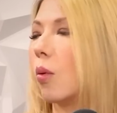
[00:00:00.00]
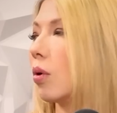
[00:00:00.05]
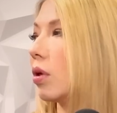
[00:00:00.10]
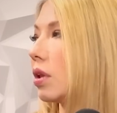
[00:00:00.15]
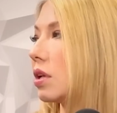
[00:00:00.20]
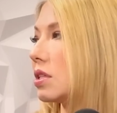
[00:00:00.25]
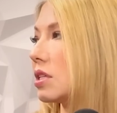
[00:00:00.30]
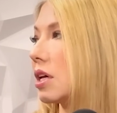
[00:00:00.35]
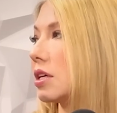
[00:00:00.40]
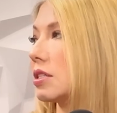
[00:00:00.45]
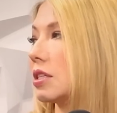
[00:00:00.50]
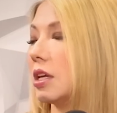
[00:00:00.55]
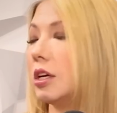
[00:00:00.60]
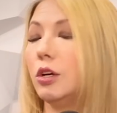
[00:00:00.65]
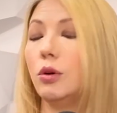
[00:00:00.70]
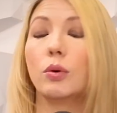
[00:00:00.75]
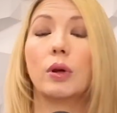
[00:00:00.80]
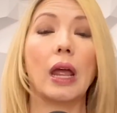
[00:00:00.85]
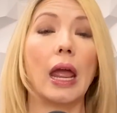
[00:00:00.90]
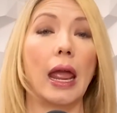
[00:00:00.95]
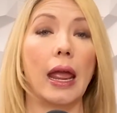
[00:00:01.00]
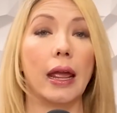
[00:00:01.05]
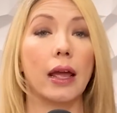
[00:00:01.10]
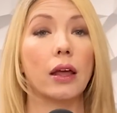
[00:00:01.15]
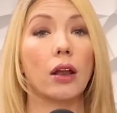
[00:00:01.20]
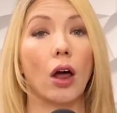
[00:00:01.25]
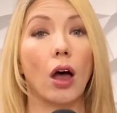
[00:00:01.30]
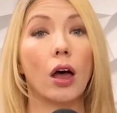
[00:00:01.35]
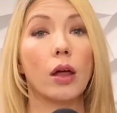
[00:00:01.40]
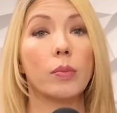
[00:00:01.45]
Well, it says that you
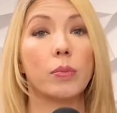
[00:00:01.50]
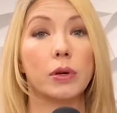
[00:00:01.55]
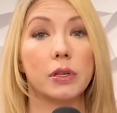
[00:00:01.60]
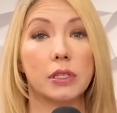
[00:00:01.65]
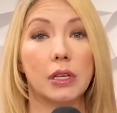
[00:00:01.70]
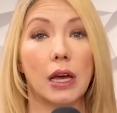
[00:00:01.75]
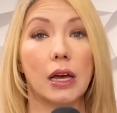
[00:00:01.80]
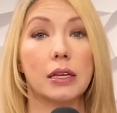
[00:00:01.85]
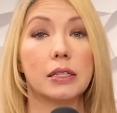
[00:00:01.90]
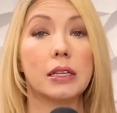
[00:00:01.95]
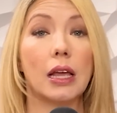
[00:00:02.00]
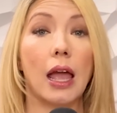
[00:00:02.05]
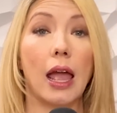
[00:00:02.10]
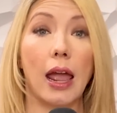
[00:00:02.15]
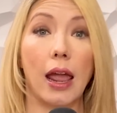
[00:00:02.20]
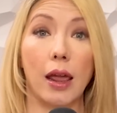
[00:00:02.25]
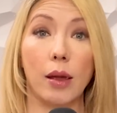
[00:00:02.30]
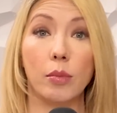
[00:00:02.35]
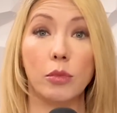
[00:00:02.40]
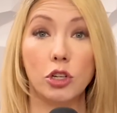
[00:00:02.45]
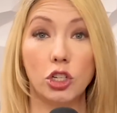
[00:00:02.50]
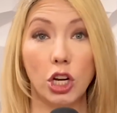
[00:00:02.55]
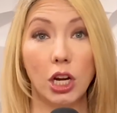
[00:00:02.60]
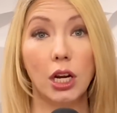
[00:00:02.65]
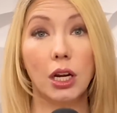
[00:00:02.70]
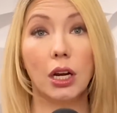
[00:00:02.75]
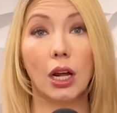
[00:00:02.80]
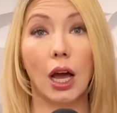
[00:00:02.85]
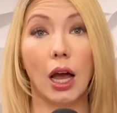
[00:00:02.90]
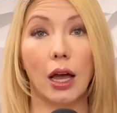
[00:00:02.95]
cannot possess a
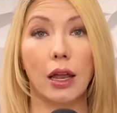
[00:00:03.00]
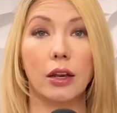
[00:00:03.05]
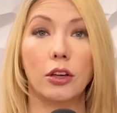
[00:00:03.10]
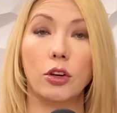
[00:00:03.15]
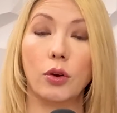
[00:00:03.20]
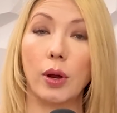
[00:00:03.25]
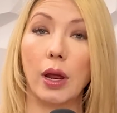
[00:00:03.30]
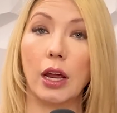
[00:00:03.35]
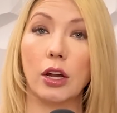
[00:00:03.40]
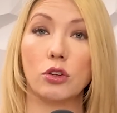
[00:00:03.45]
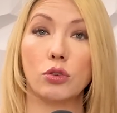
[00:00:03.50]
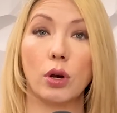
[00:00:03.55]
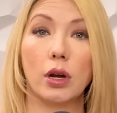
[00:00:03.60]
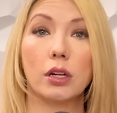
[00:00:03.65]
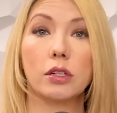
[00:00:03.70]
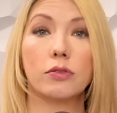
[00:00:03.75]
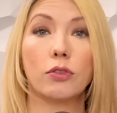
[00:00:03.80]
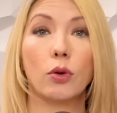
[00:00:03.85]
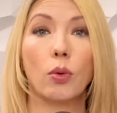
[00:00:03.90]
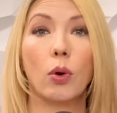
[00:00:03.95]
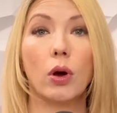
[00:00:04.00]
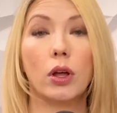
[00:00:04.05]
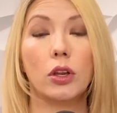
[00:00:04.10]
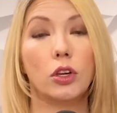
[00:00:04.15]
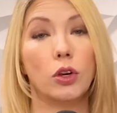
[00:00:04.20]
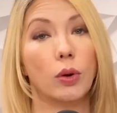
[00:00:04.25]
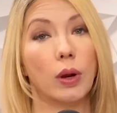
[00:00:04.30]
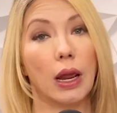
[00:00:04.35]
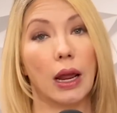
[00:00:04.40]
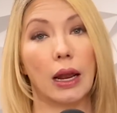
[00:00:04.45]
machine gun. You can't transfer
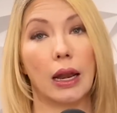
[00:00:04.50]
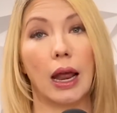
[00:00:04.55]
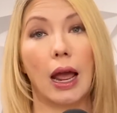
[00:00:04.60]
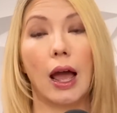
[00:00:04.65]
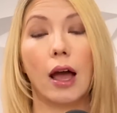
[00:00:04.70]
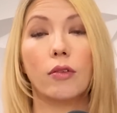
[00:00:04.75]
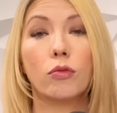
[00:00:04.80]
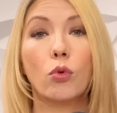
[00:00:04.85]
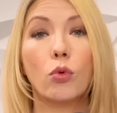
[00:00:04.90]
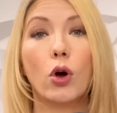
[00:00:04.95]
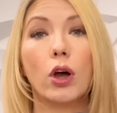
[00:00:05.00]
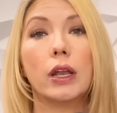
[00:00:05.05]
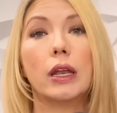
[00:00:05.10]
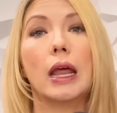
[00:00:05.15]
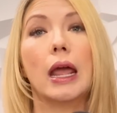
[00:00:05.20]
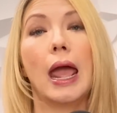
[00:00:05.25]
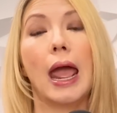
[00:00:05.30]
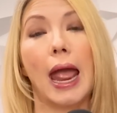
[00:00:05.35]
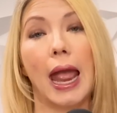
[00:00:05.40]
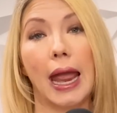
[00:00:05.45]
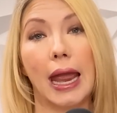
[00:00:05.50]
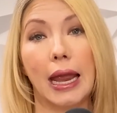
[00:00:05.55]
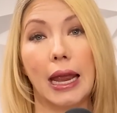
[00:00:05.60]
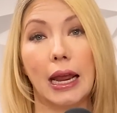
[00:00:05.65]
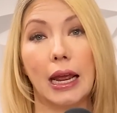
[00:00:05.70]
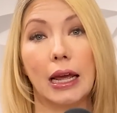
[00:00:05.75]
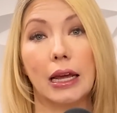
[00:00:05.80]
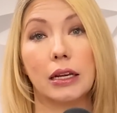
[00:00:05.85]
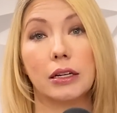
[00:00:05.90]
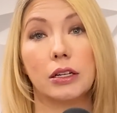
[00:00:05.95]
one. You can't have one.
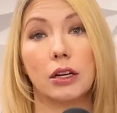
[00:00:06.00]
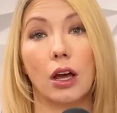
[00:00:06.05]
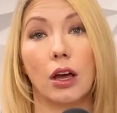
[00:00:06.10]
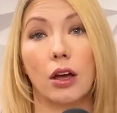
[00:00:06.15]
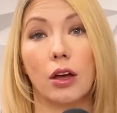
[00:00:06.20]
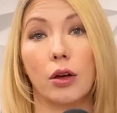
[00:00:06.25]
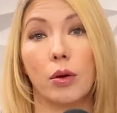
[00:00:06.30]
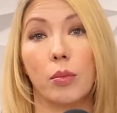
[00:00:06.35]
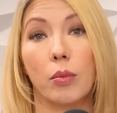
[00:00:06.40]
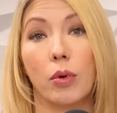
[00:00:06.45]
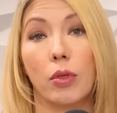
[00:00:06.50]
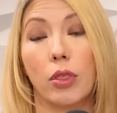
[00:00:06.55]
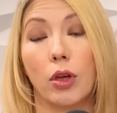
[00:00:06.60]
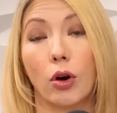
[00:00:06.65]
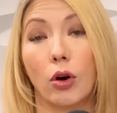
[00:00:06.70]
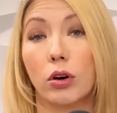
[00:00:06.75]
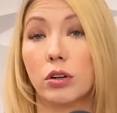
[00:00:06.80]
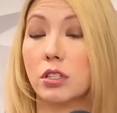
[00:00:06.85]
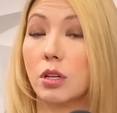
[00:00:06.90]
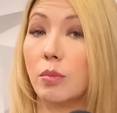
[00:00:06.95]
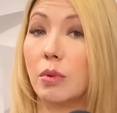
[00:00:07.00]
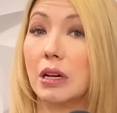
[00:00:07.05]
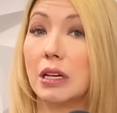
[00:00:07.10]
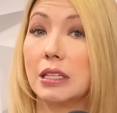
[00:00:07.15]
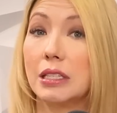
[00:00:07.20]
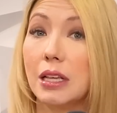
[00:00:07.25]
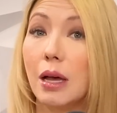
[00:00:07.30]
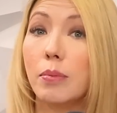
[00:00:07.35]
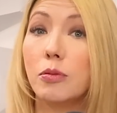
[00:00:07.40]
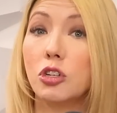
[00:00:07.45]
And um, there are some
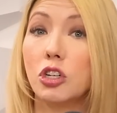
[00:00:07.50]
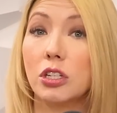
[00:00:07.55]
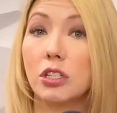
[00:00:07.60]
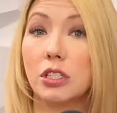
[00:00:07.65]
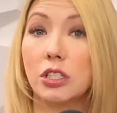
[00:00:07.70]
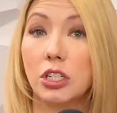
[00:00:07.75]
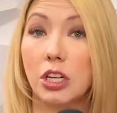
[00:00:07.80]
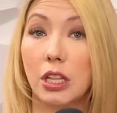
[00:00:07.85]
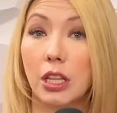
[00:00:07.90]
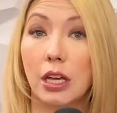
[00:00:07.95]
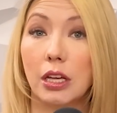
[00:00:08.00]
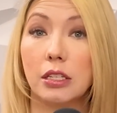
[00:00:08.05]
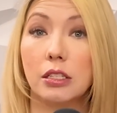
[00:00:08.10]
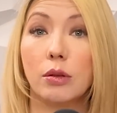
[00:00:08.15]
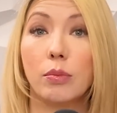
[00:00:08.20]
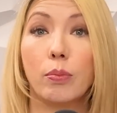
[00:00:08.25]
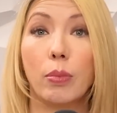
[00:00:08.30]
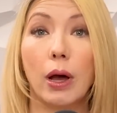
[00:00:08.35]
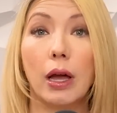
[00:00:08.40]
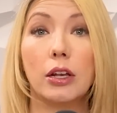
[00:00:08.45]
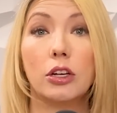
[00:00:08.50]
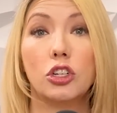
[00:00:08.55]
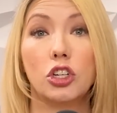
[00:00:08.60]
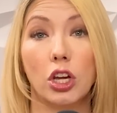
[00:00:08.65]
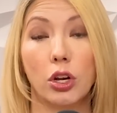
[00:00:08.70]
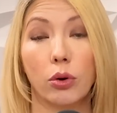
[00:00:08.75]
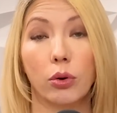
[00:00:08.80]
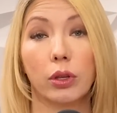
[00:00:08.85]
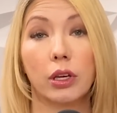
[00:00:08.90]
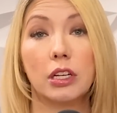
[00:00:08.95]
exceptions to this, but
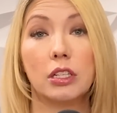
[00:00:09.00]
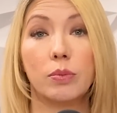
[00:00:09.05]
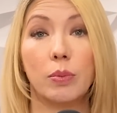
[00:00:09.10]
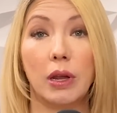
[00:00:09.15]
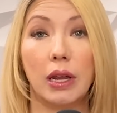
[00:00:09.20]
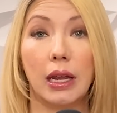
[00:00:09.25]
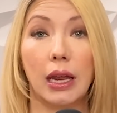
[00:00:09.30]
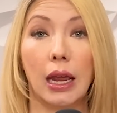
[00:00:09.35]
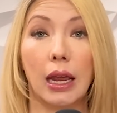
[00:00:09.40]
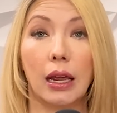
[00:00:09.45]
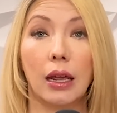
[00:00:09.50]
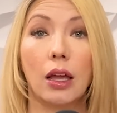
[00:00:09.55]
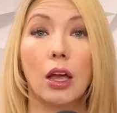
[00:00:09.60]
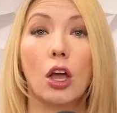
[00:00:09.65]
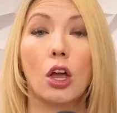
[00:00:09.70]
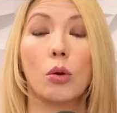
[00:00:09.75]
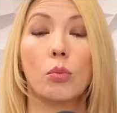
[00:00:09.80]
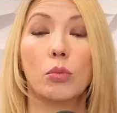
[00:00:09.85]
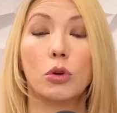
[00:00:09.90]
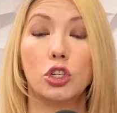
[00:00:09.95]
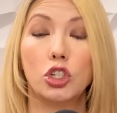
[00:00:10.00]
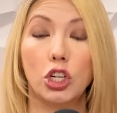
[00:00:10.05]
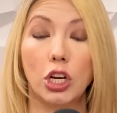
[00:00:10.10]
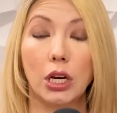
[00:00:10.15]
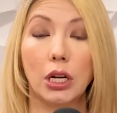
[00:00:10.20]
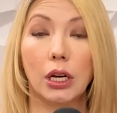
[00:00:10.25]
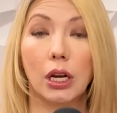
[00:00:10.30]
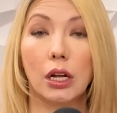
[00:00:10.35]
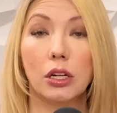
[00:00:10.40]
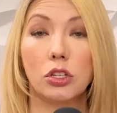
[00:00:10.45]
generally speaking,
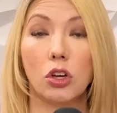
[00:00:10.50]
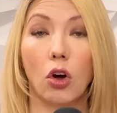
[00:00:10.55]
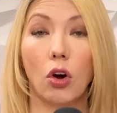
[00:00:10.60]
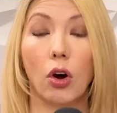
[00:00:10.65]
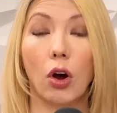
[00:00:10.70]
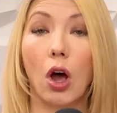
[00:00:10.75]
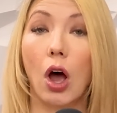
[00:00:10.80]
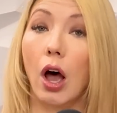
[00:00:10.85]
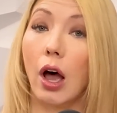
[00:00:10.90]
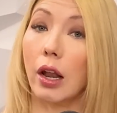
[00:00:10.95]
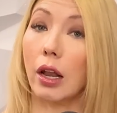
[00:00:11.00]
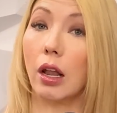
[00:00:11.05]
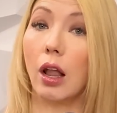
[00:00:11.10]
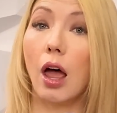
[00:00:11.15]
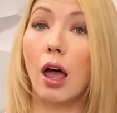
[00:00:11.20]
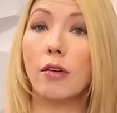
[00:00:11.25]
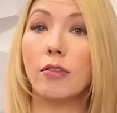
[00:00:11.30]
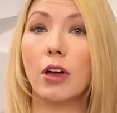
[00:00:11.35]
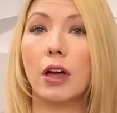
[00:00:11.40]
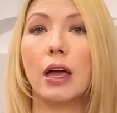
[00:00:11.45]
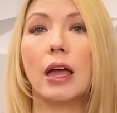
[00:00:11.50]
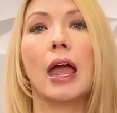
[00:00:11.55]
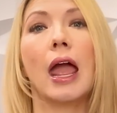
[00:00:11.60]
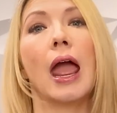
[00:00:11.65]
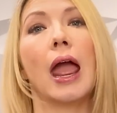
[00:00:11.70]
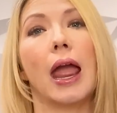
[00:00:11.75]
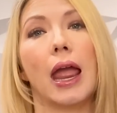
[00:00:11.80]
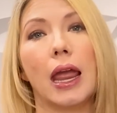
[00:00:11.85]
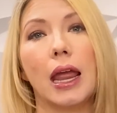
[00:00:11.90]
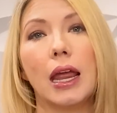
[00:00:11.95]
machine guns are hot lava,
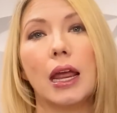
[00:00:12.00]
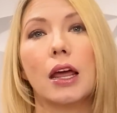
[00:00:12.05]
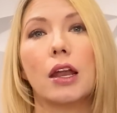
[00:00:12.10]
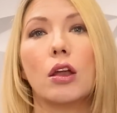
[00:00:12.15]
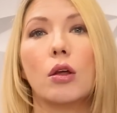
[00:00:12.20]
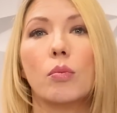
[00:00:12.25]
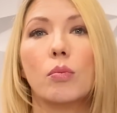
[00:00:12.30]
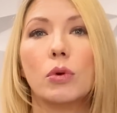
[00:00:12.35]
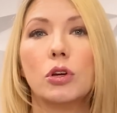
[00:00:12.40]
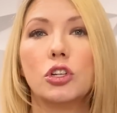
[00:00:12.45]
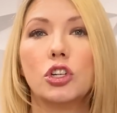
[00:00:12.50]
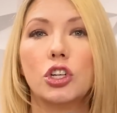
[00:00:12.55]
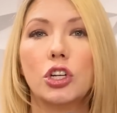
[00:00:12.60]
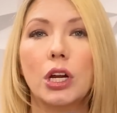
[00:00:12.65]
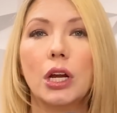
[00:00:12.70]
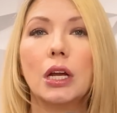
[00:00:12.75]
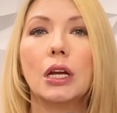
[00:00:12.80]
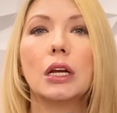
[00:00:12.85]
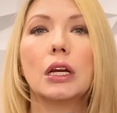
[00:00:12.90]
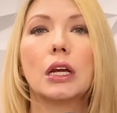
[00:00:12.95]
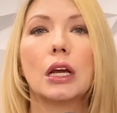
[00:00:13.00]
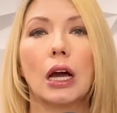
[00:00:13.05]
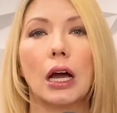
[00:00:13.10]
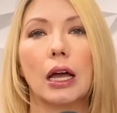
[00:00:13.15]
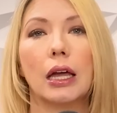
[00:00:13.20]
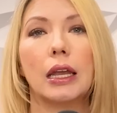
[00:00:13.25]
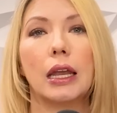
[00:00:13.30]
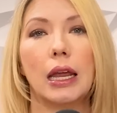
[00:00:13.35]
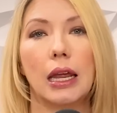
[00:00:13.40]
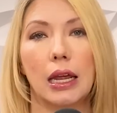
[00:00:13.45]
and machine
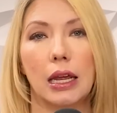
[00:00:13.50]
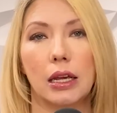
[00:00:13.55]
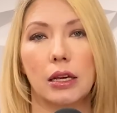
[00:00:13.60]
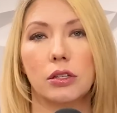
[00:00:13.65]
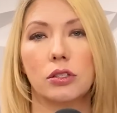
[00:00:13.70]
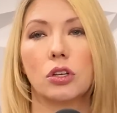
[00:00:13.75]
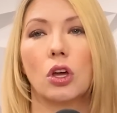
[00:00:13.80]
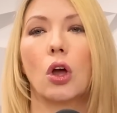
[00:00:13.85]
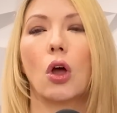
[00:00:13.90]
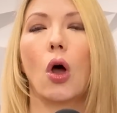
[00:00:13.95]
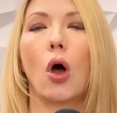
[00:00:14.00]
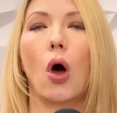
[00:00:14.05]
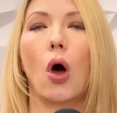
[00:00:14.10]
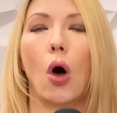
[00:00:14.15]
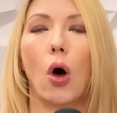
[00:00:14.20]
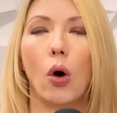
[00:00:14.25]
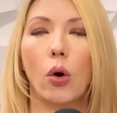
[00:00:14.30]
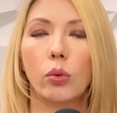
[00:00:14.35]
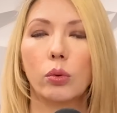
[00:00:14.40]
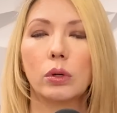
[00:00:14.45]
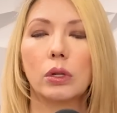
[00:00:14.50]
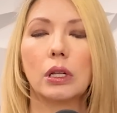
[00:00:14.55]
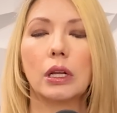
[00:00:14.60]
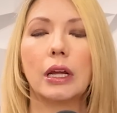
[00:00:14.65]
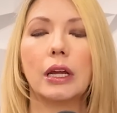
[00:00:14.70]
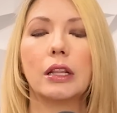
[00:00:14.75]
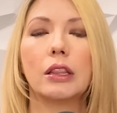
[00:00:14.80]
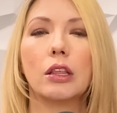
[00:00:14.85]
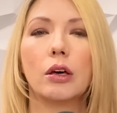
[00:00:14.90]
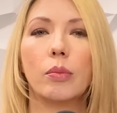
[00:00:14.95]
gun is
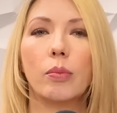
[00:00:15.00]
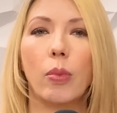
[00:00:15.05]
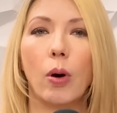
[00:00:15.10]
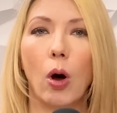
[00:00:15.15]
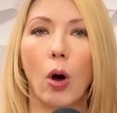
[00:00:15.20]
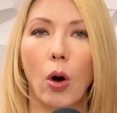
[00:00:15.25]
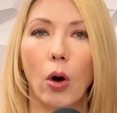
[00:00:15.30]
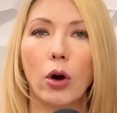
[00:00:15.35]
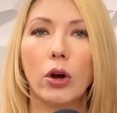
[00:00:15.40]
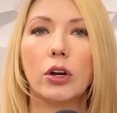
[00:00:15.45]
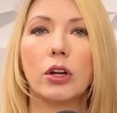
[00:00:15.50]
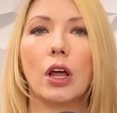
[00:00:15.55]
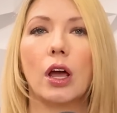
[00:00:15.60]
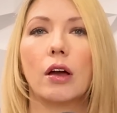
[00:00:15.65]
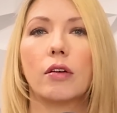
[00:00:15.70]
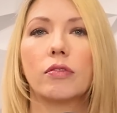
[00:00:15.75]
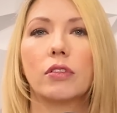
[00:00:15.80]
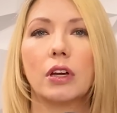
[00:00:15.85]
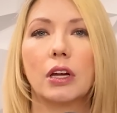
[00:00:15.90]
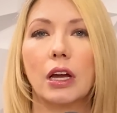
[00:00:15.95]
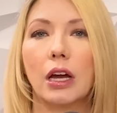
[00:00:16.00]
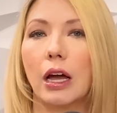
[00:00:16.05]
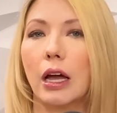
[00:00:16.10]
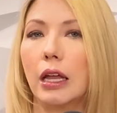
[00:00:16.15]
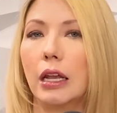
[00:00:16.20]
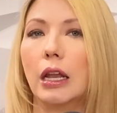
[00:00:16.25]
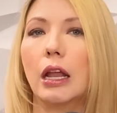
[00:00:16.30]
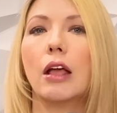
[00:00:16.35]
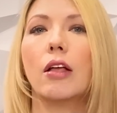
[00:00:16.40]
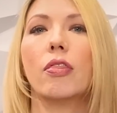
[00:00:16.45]
only the part of the
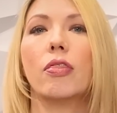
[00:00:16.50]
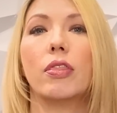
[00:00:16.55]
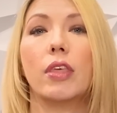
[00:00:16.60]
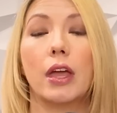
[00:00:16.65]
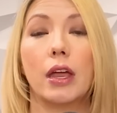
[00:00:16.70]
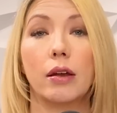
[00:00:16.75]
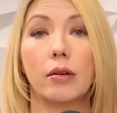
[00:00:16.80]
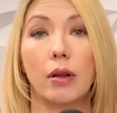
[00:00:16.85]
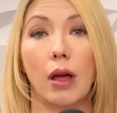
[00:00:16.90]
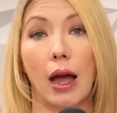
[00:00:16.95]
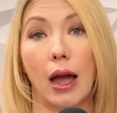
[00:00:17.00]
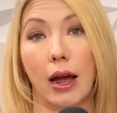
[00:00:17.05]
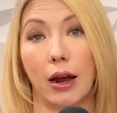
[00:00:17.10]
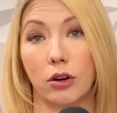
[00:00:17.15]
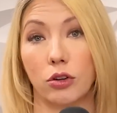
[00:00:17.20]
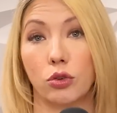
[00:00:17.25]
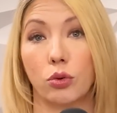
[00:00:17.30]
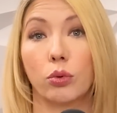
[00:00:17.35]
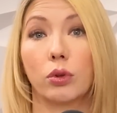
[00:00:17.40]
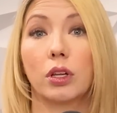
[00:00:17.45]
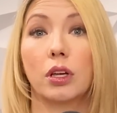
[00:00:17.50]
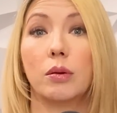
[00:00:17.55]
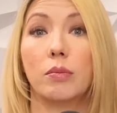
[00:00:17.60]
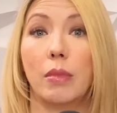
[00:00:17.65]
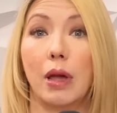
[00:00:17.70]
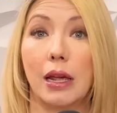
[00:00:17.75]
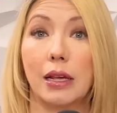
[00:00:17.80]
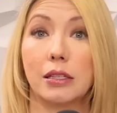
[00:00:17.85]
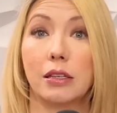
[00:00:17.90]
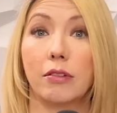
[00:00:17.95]
gun that actually
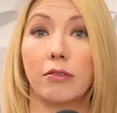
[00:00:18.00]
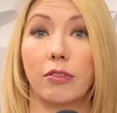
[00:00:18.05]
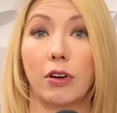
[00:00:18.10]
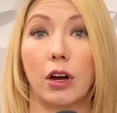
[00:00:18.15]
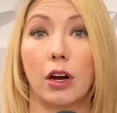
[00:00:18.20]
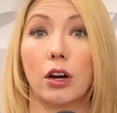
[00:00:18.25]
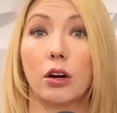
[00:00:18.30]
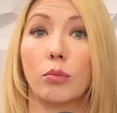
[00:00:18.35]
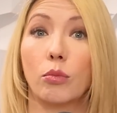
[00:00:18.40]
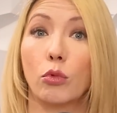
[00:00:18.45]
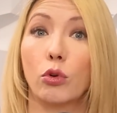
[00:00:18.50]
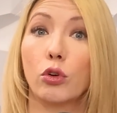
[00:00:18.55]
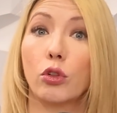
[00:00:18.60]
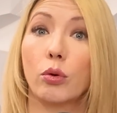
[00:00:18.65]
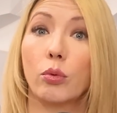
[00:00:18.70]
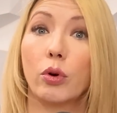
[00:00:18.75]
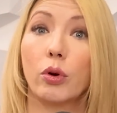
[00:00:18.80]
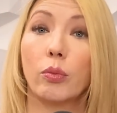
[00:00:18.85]
makes it fire more than